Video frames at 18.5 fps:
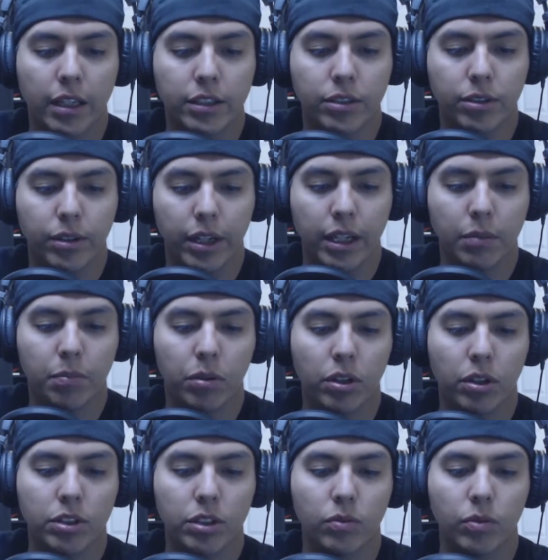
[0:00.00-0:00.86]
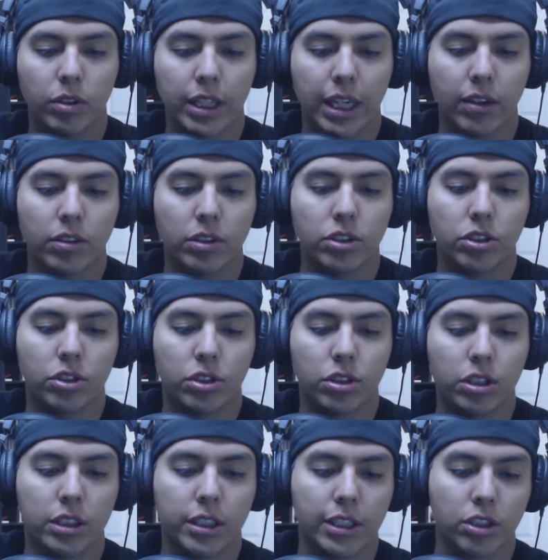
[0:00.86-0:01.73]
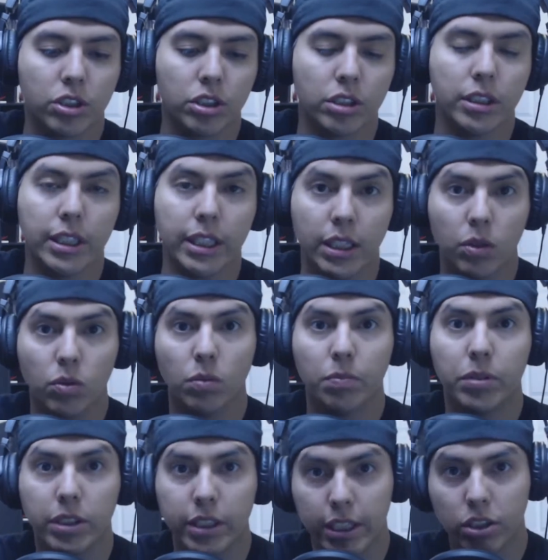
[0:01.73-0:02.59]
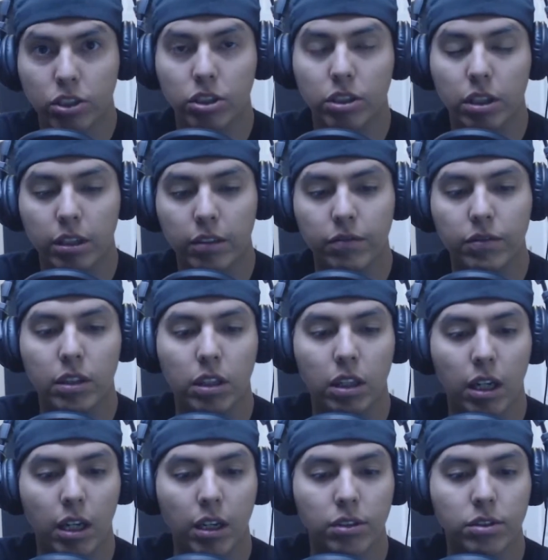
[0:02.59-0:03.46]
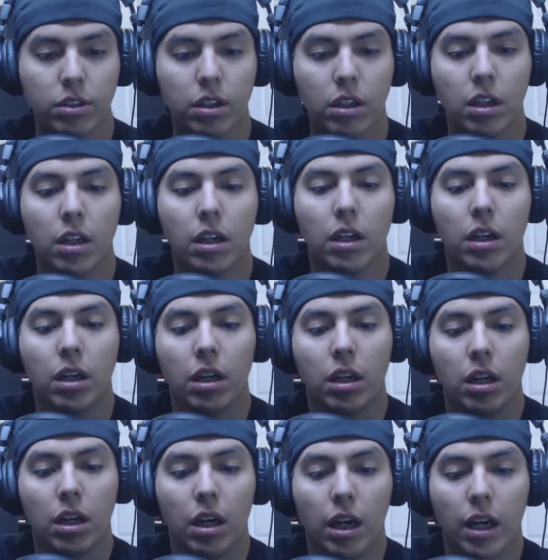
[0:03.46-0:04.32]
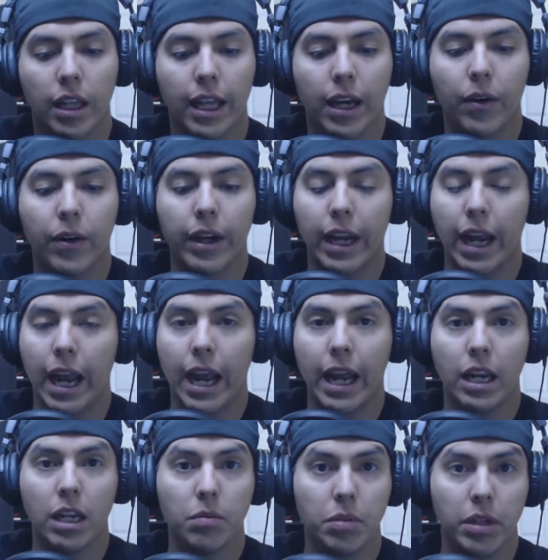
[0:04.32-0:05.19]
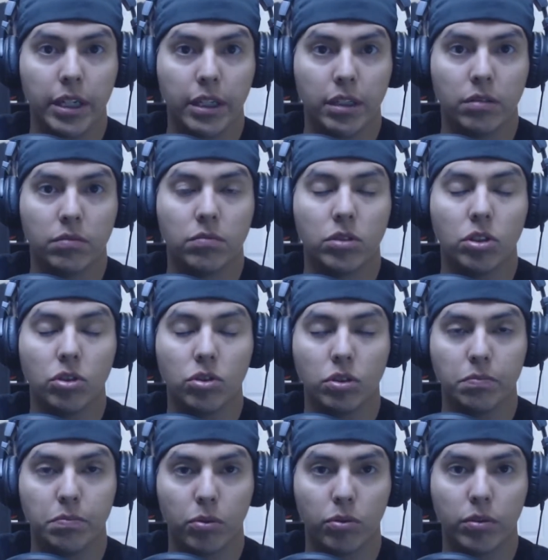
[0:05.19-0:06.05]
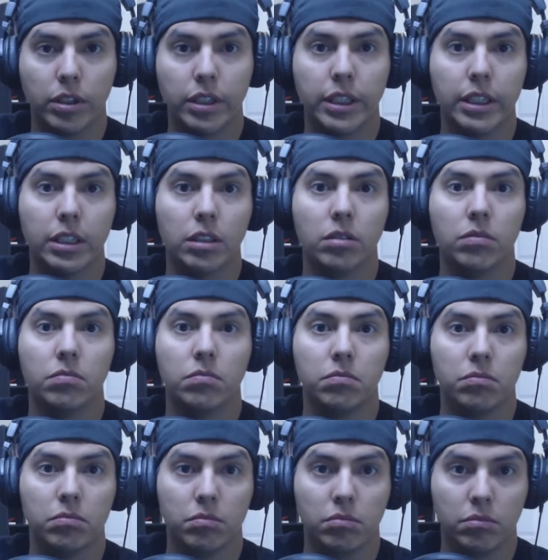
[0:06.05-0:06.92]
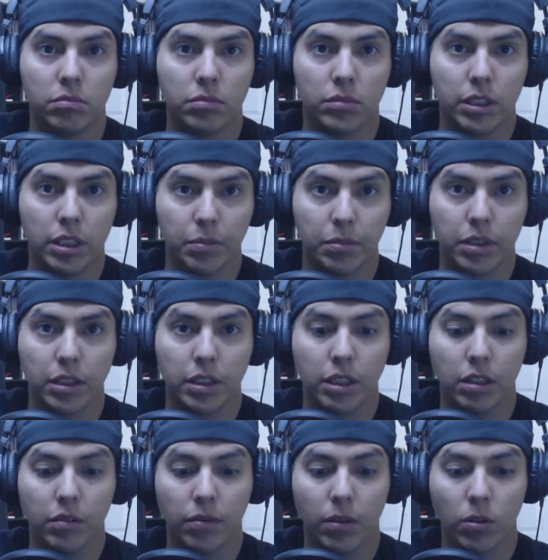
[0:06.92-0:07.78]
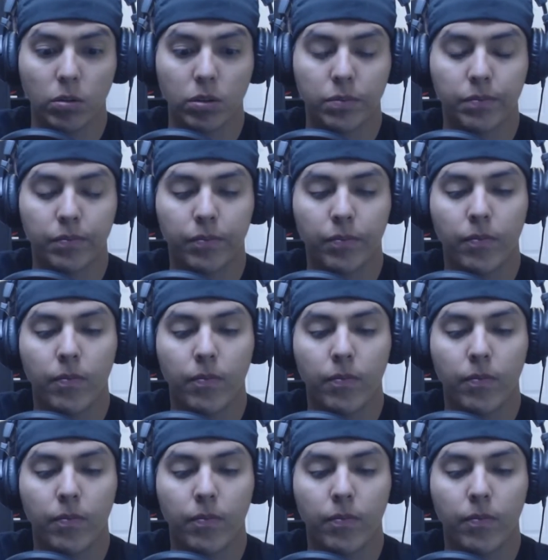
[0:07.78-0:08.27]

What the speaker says: to any person without its jurisdiction the equal protection of the laws, allowing anybody who's born here the ability to vote.